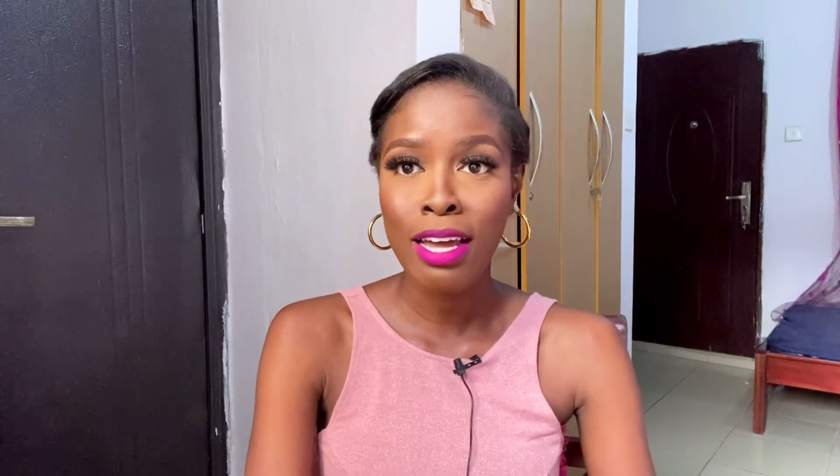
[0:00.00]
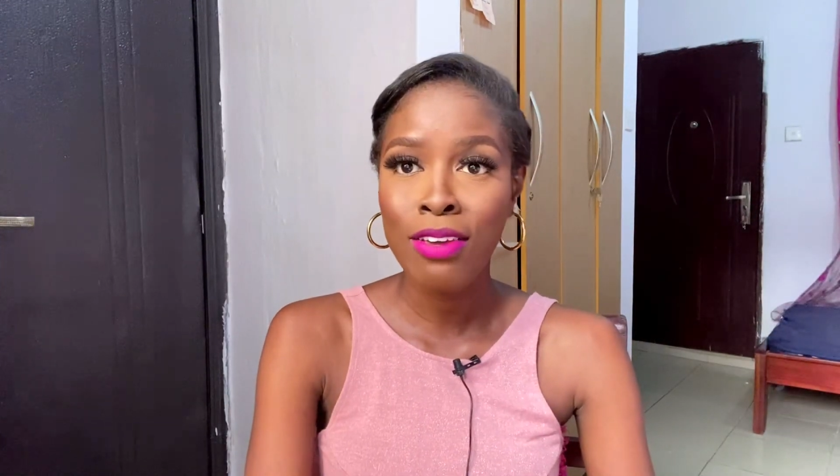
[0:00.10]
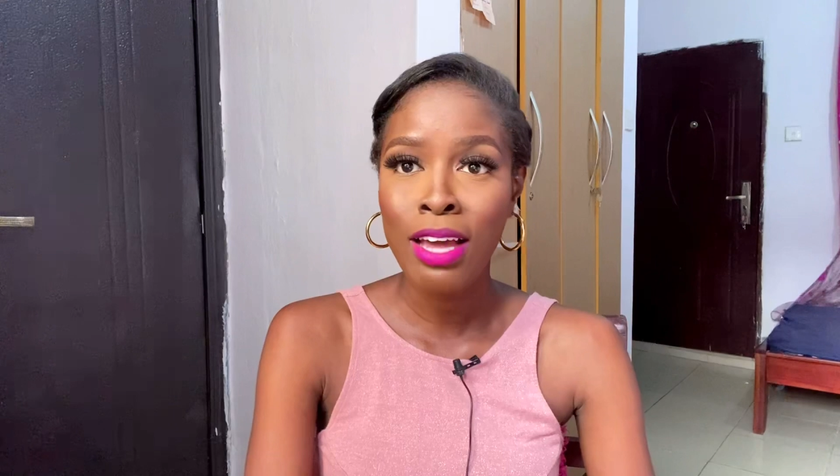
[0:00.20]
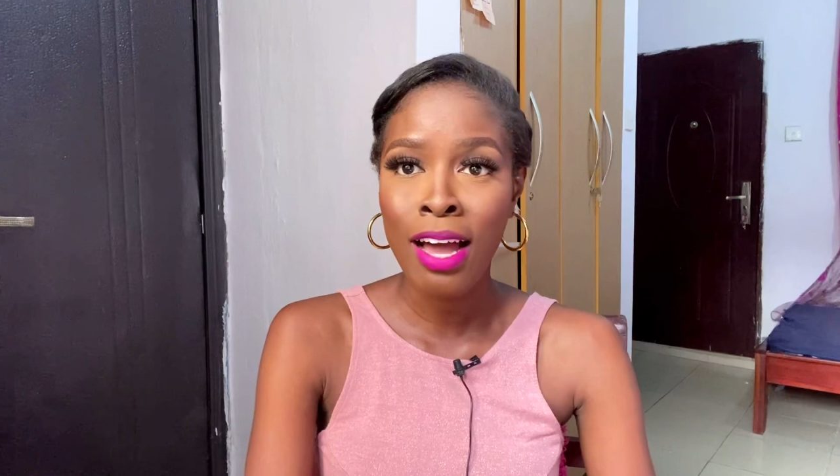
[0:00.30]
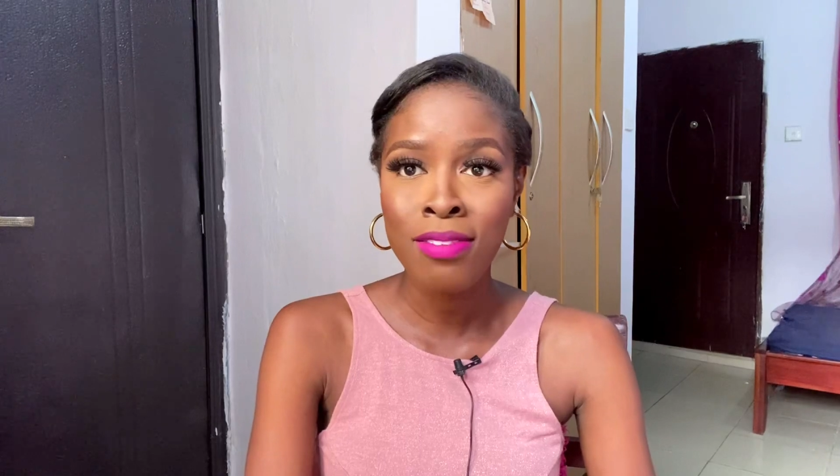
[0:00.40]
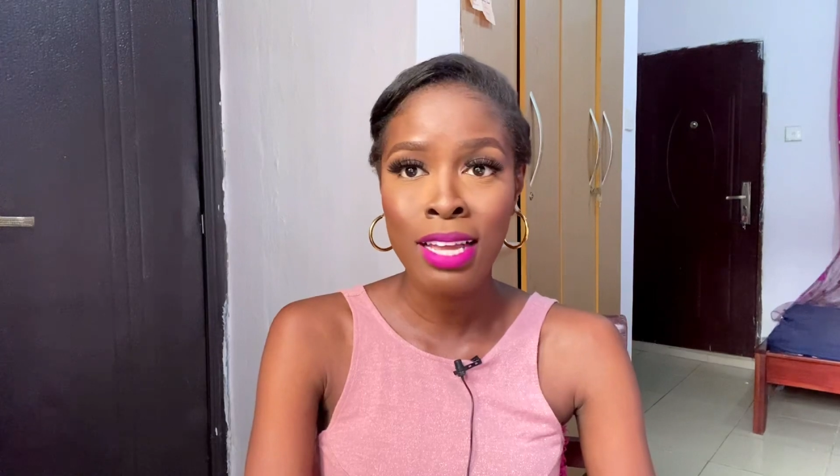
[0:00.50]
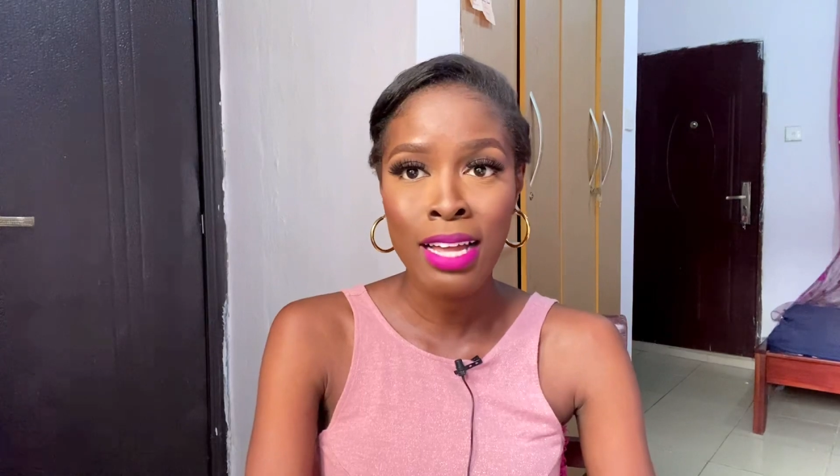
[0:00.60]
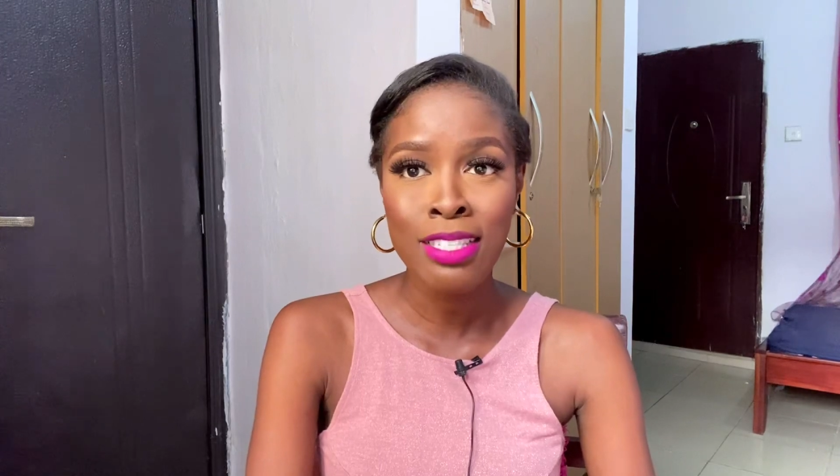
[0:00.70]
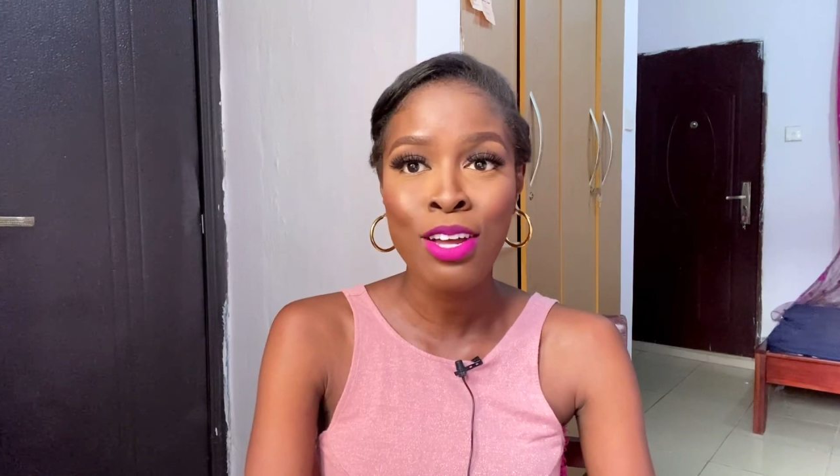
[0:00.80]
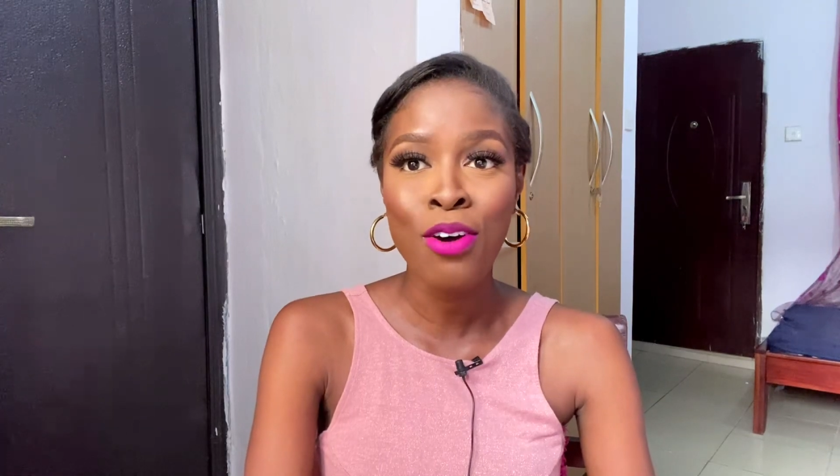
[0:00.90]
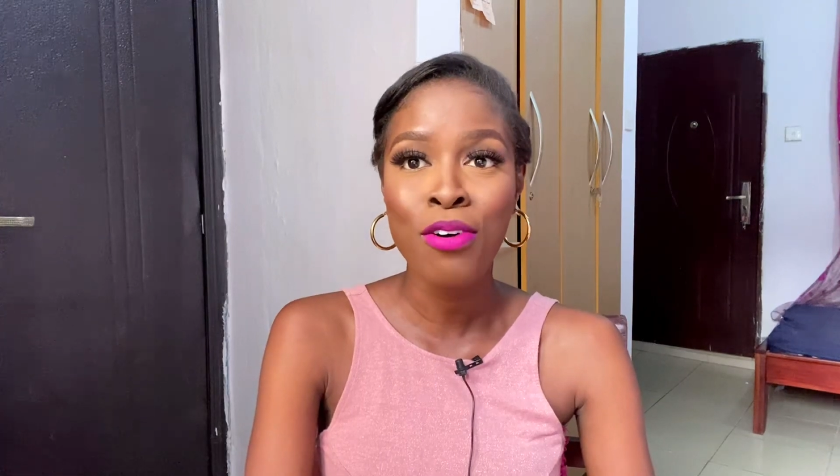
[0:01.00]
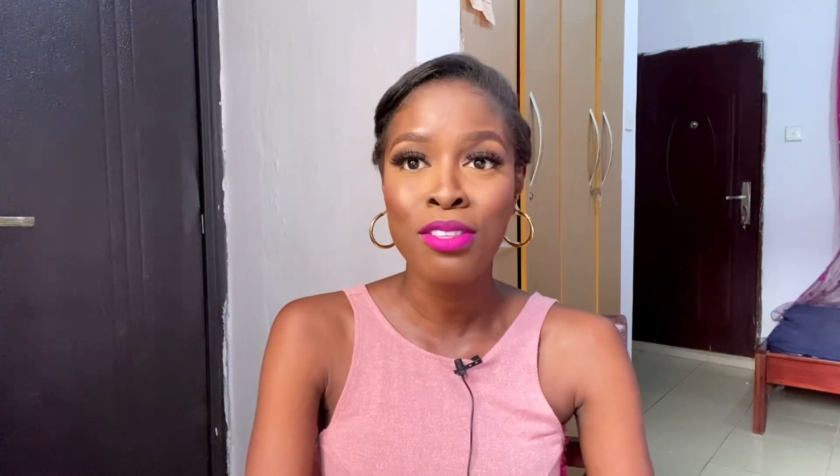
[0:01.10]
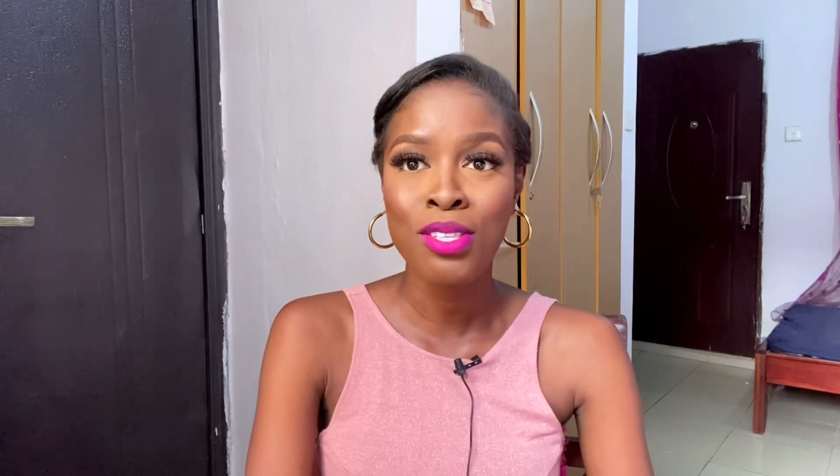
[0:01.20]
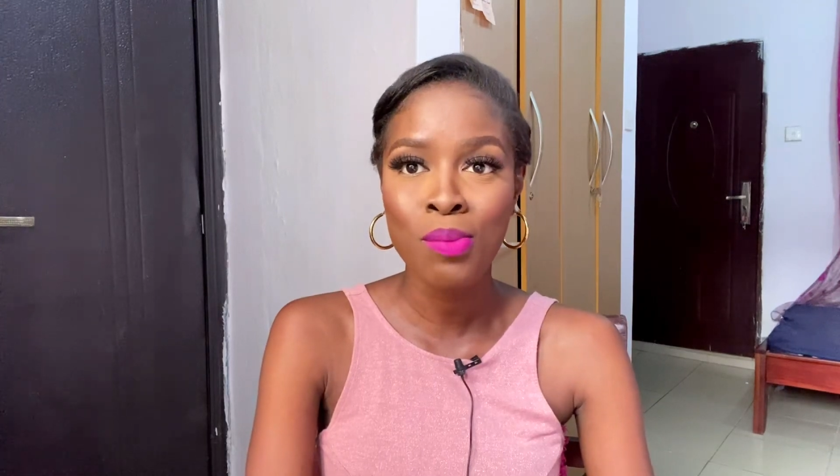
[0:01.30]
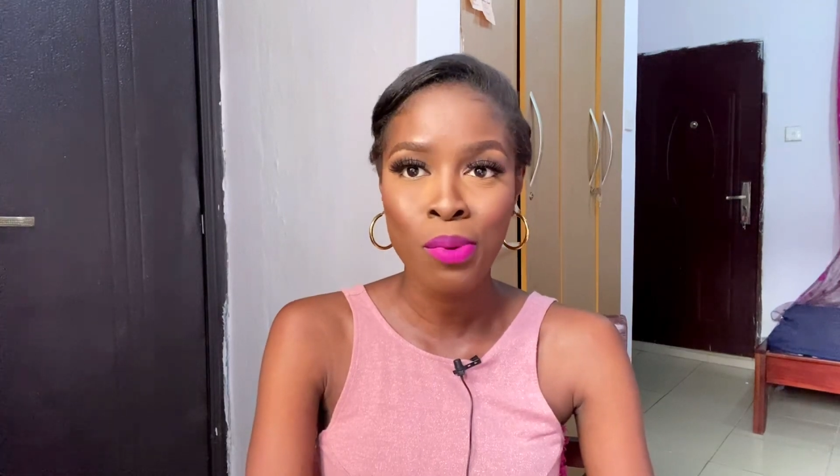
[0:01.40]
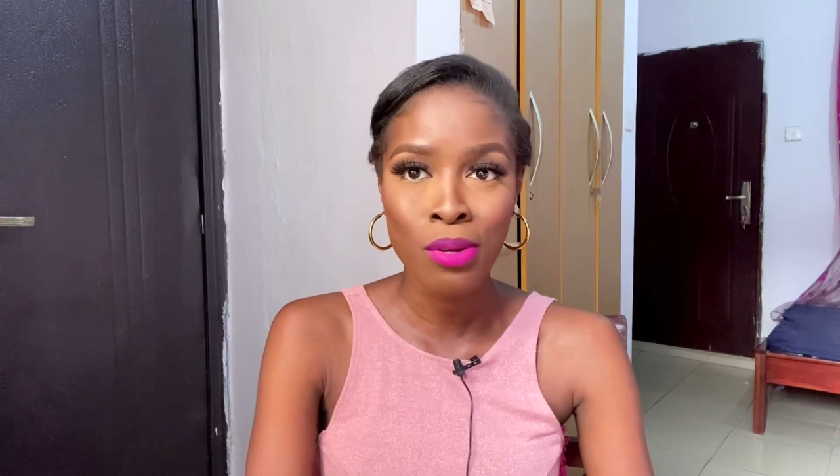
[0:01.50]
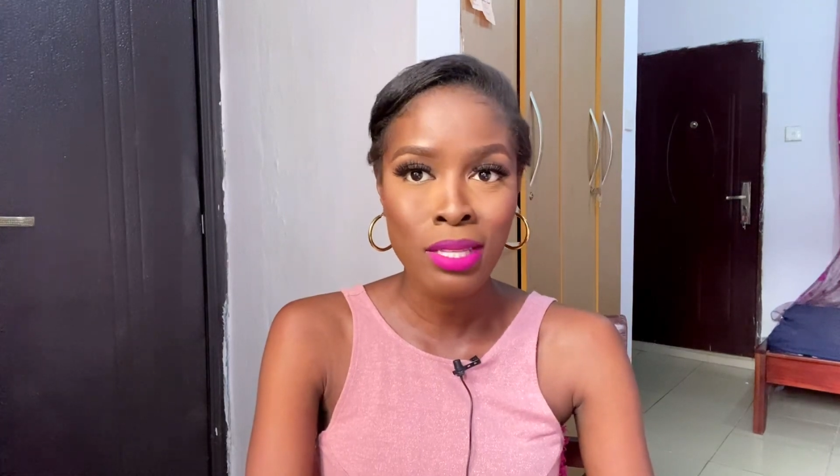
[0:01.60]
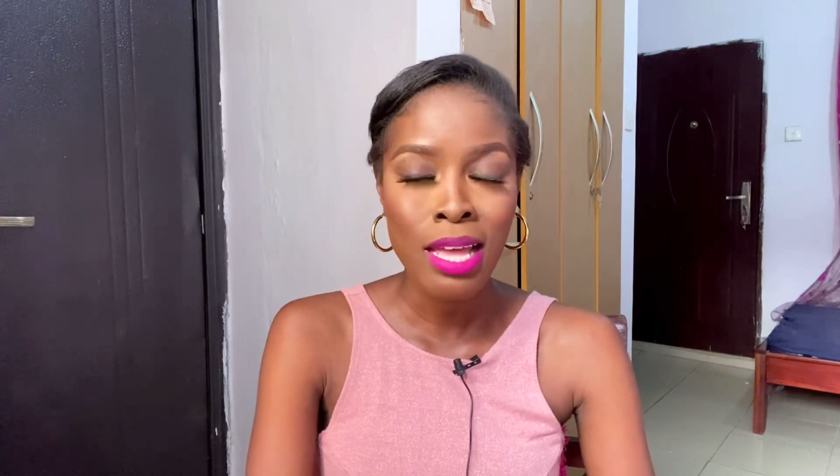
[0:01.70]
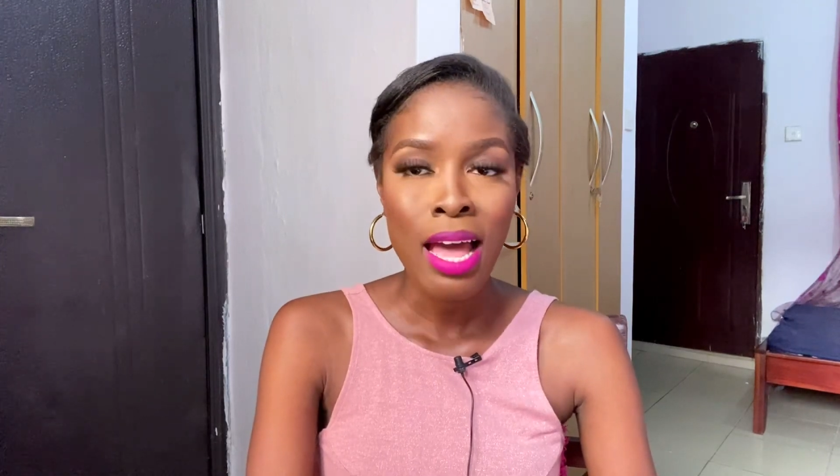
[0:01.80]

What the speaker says: and you have to answer on the spot,